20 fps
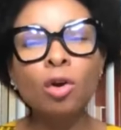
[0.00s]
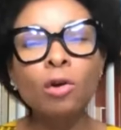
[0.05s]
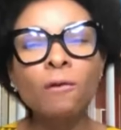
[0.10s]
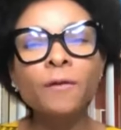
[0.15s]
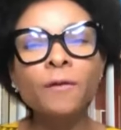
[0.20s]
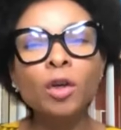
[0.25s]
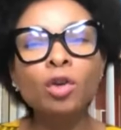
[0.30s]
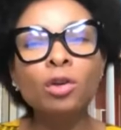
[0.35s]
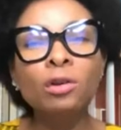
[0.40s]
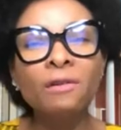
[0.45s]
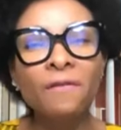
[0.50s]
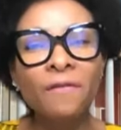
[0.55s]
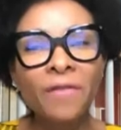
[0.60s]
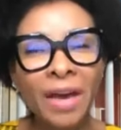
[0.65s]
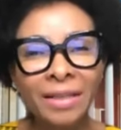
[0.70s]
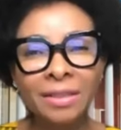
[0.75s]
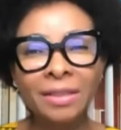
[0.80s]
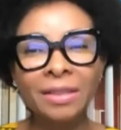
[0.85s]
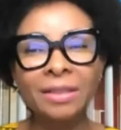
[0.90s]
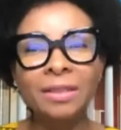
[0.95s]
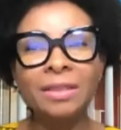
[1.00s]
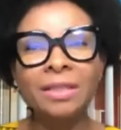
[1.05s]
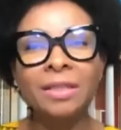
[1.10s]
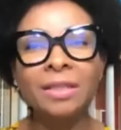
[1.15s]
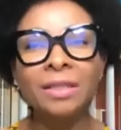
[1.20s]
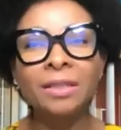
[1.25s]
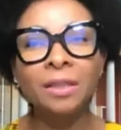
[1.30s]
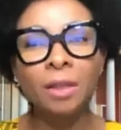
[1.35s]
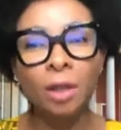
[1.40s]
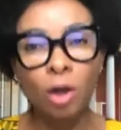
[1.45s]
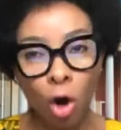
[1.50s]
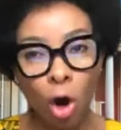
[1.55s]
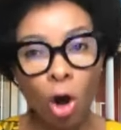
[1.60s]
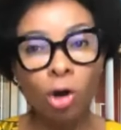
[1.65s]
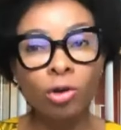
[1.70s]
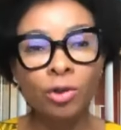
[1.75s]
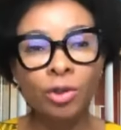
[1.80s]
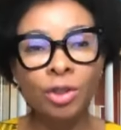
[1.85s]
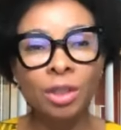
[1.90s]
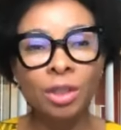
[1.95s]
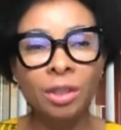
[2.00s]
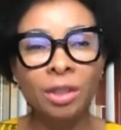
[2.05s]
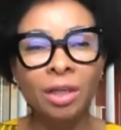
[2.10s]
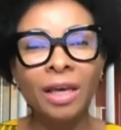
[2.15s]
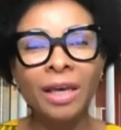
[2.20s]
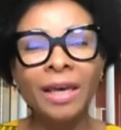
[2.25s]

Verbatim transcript: of the university's ecology,